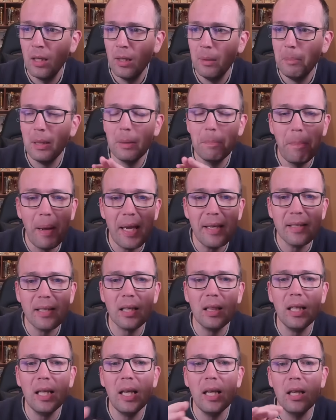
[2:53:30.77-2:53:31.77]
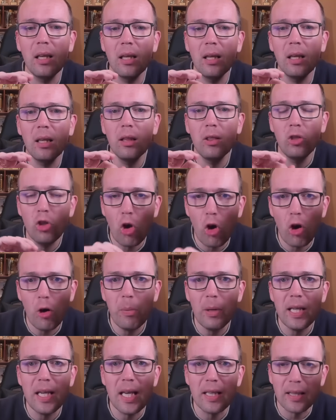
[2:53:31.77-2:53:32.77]
But basically,
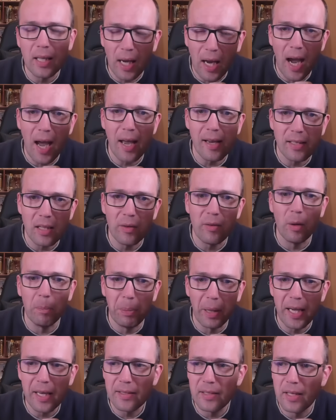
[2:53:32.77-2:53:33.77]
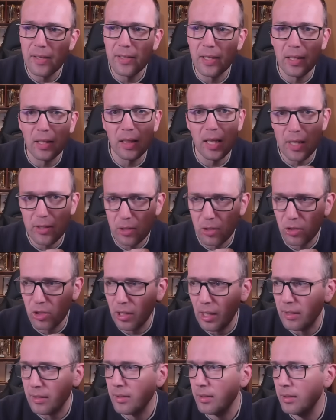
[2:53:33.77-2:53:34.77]
nobody at the highest level plays this in classical
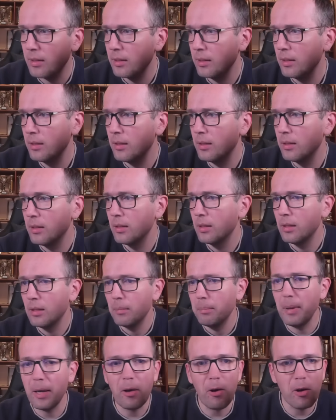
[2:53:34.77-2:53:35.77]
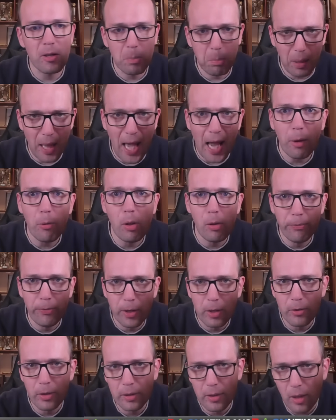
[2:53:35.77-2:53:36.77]
chess because black will
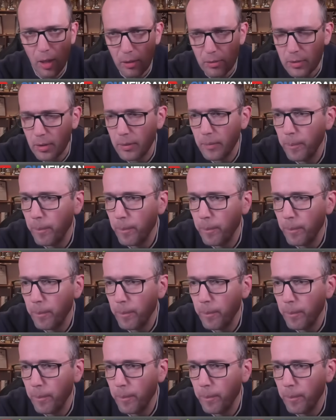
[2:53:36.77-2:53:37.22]
figure it out.